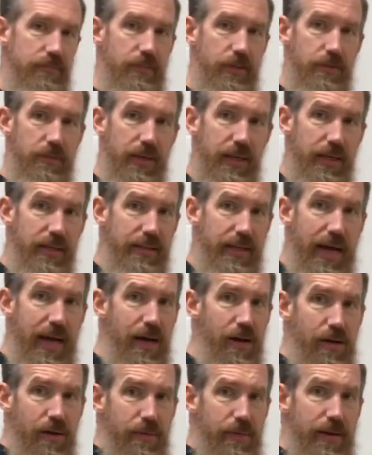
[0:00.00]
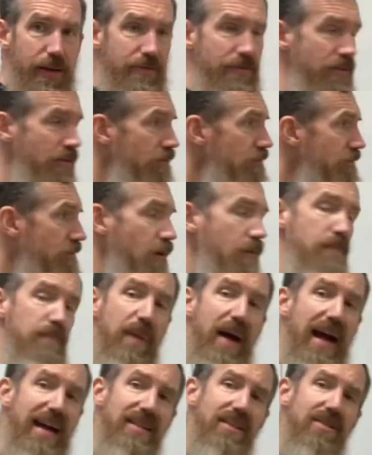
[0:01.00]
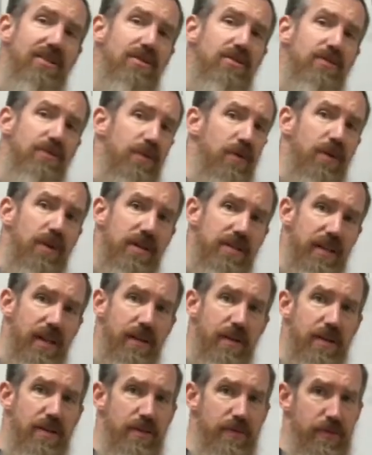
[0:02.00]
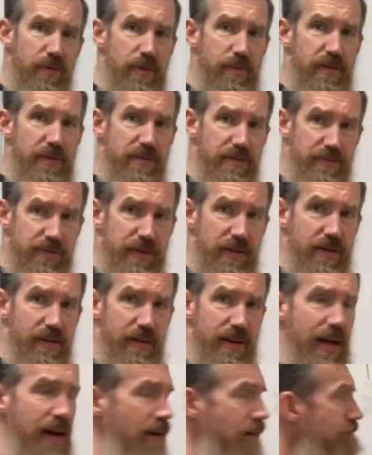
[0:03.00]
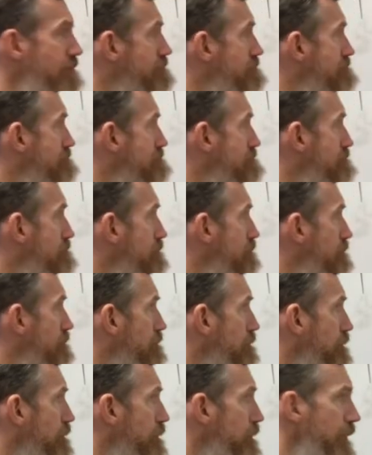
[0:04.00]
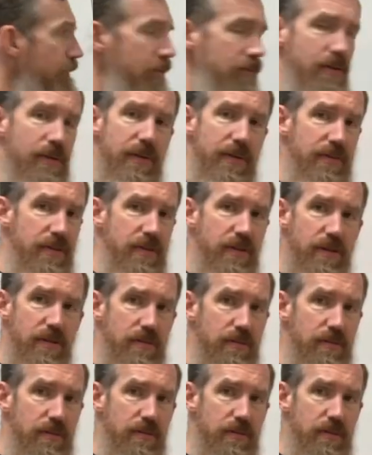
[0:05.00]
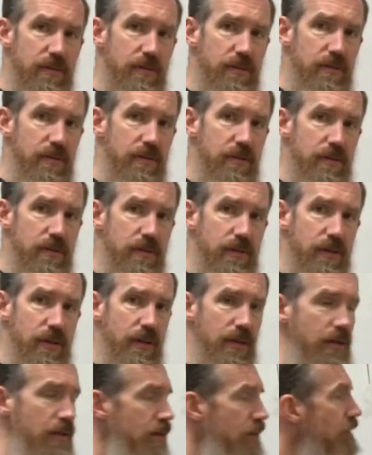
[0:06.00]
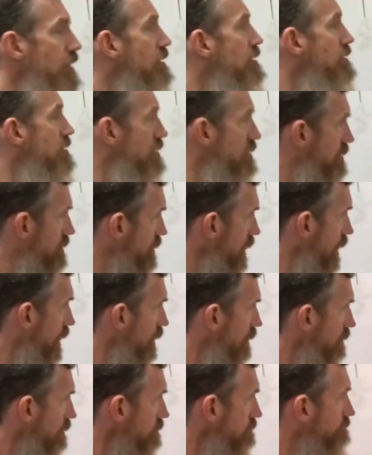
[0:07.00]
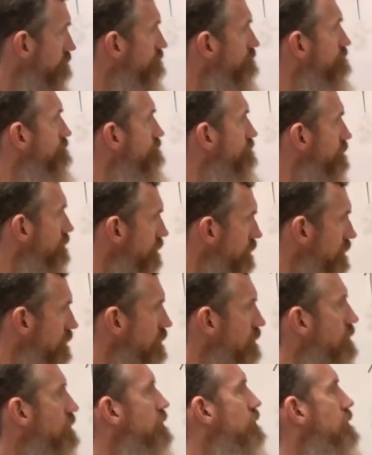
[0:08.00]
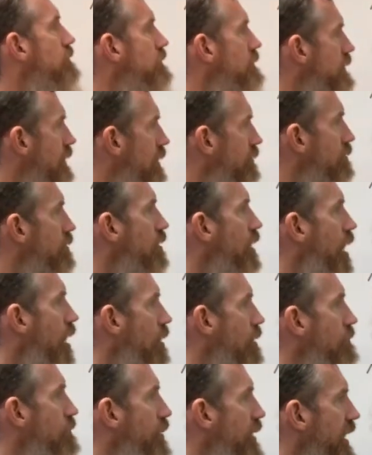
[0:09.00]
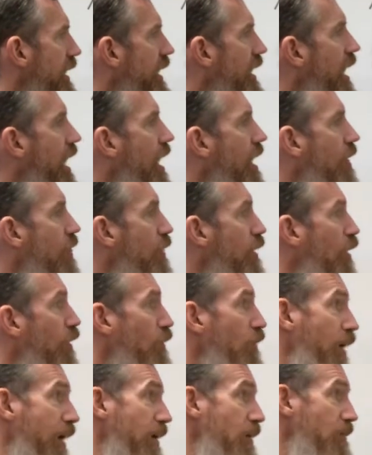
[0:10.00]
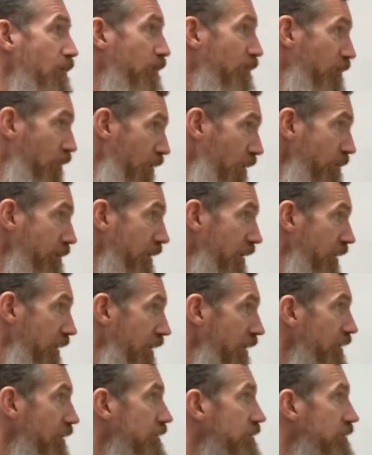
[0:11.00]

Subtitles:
Well, now all we have to do is go back to those 4 acceleration formulas and figure it out. That's all we have to do. So, if you go and pick the right formula,